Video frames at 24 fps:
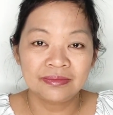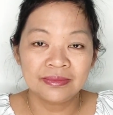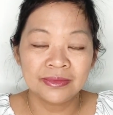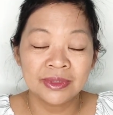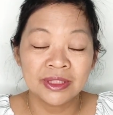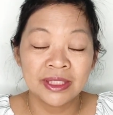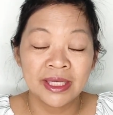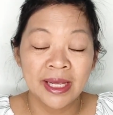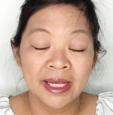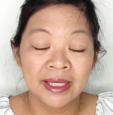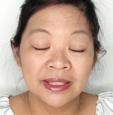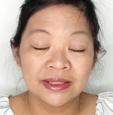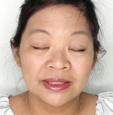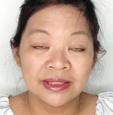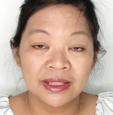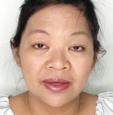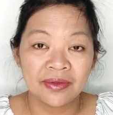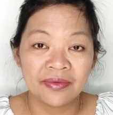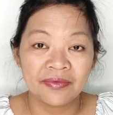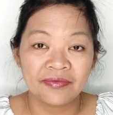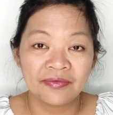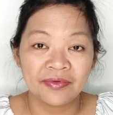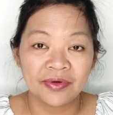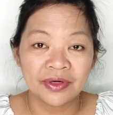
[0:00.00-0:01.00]
Okay.
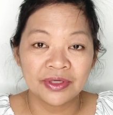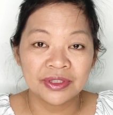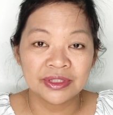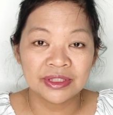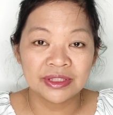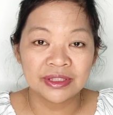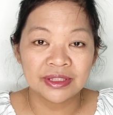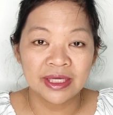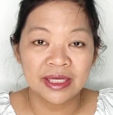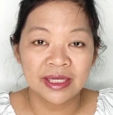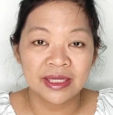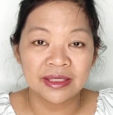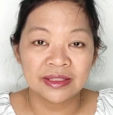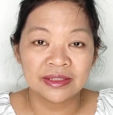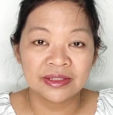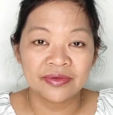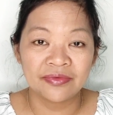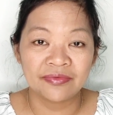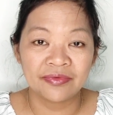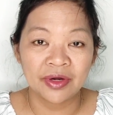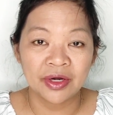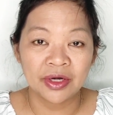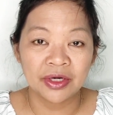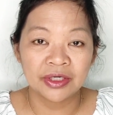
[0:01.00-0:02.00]
So first
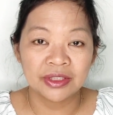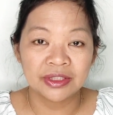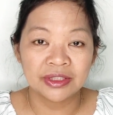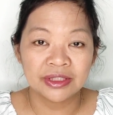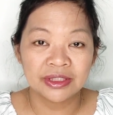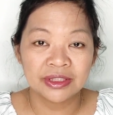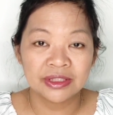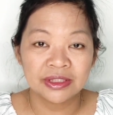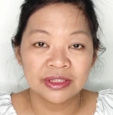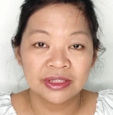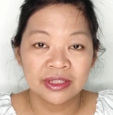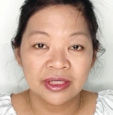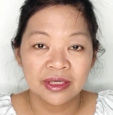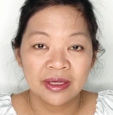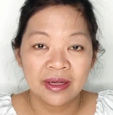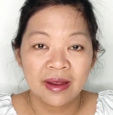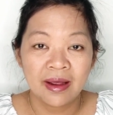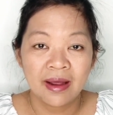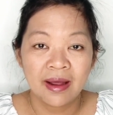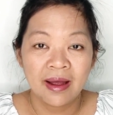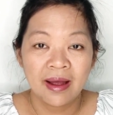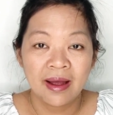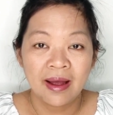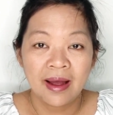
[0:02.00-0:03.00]
things first,
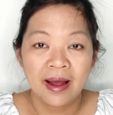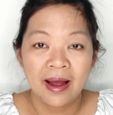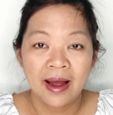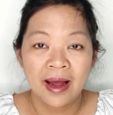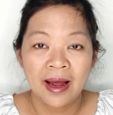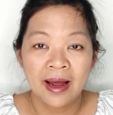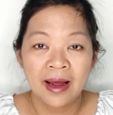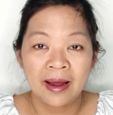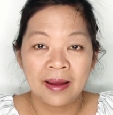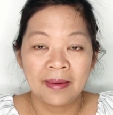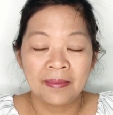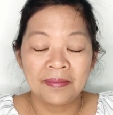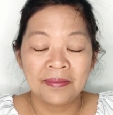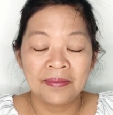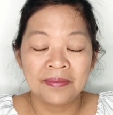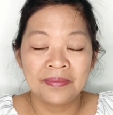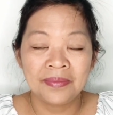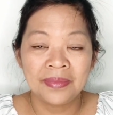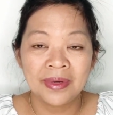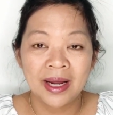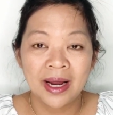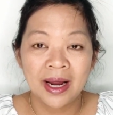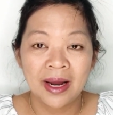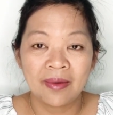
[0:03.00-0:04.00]

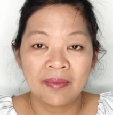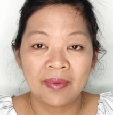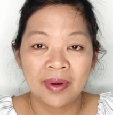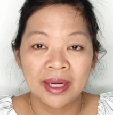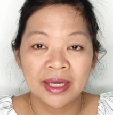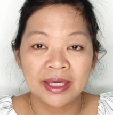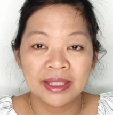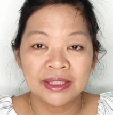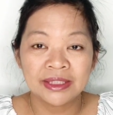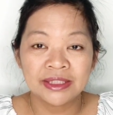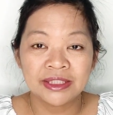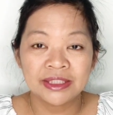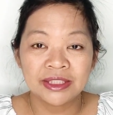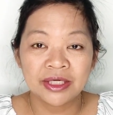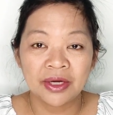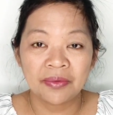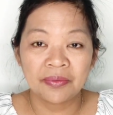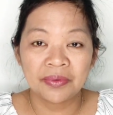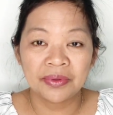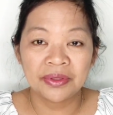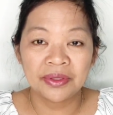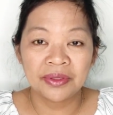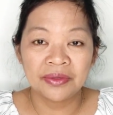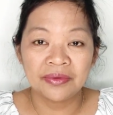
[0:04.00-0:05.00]
I wanted to share
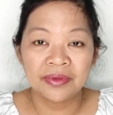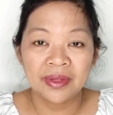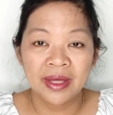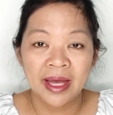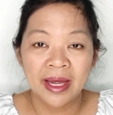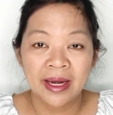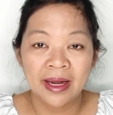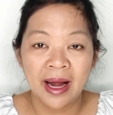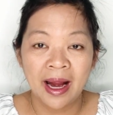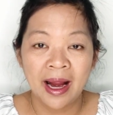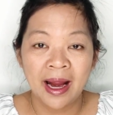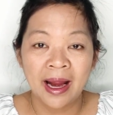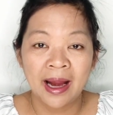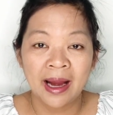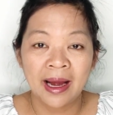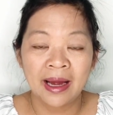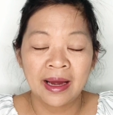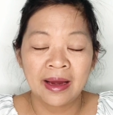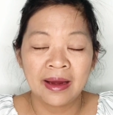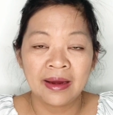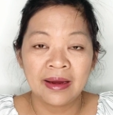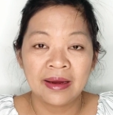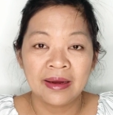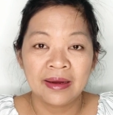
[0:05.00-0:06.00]
with you that
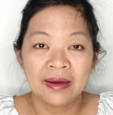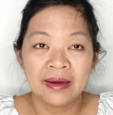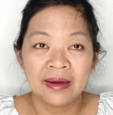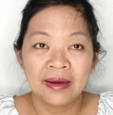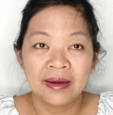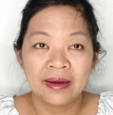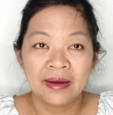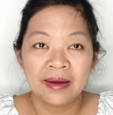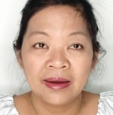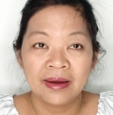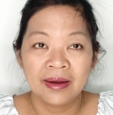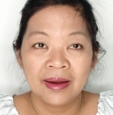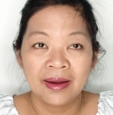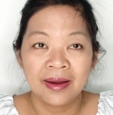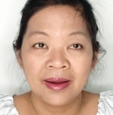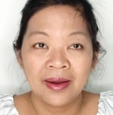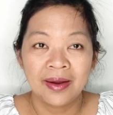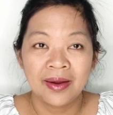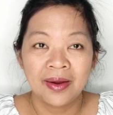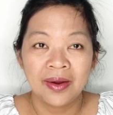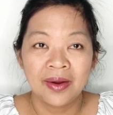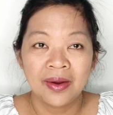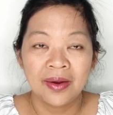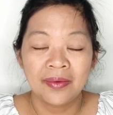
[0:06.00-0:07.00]
I
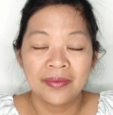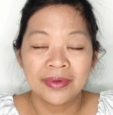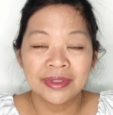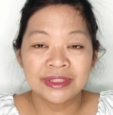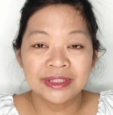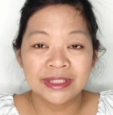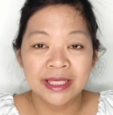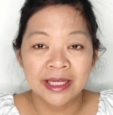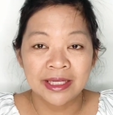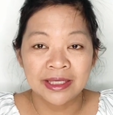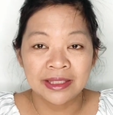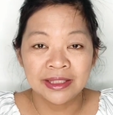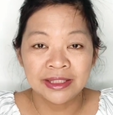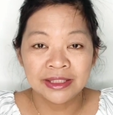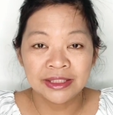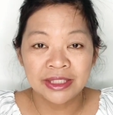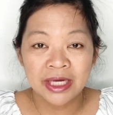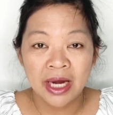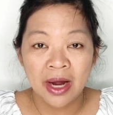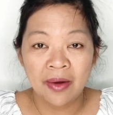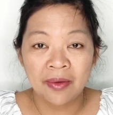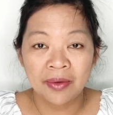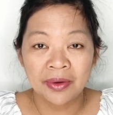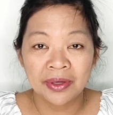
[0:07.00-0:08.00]
was taking a
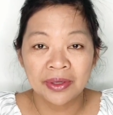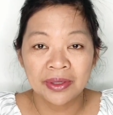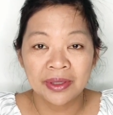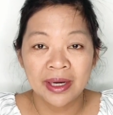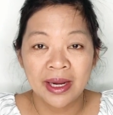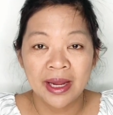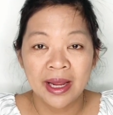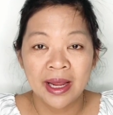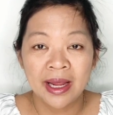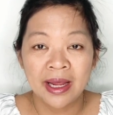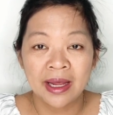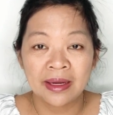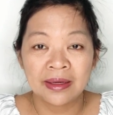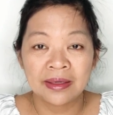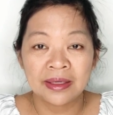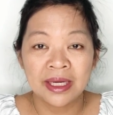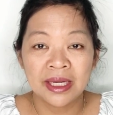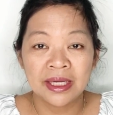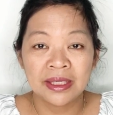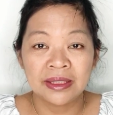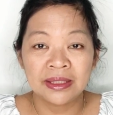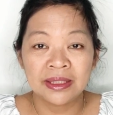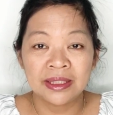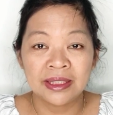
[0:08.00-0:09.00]
shower
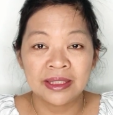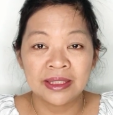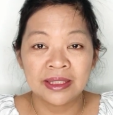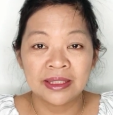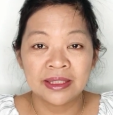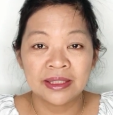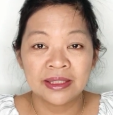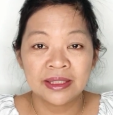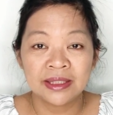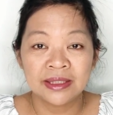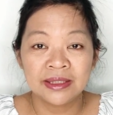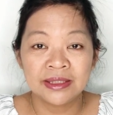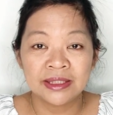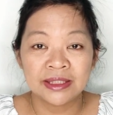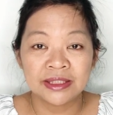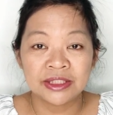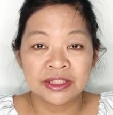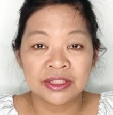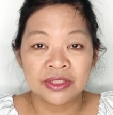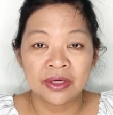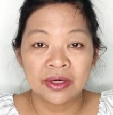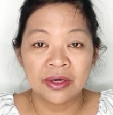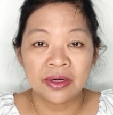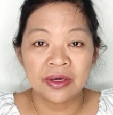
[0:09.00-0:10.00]
and needed a
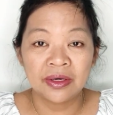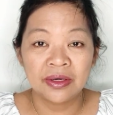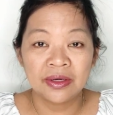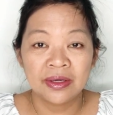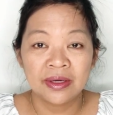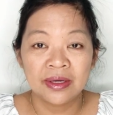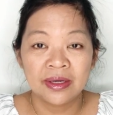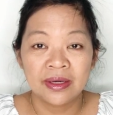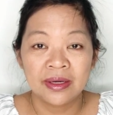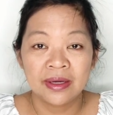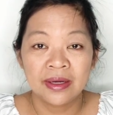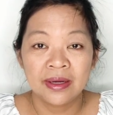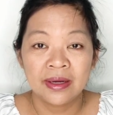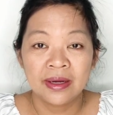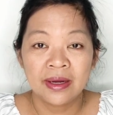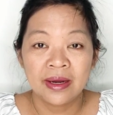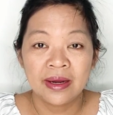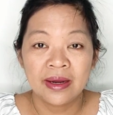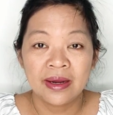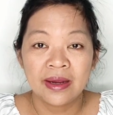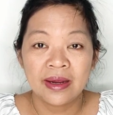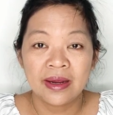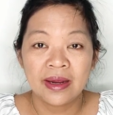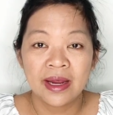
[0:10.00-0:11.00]
conditioner,
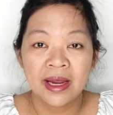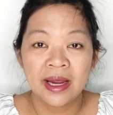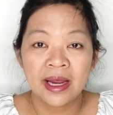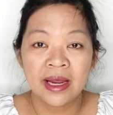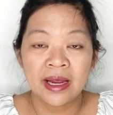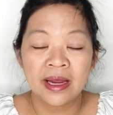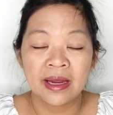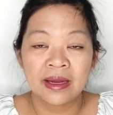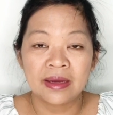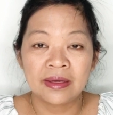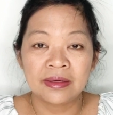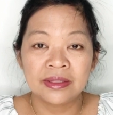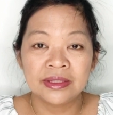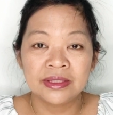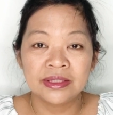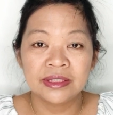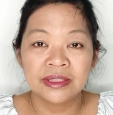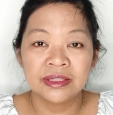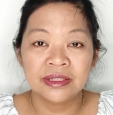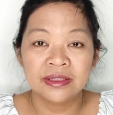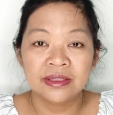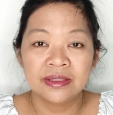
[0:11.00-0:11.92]
and